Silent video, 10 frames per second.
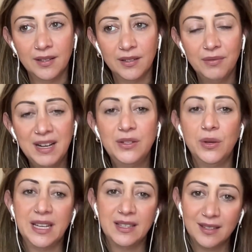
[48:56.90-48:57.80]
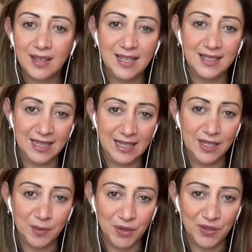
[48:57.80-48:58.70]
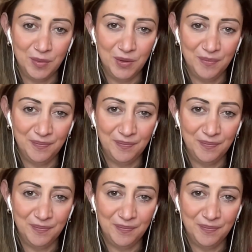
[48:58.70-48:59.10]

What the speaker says: raise your kids as holistically as possible.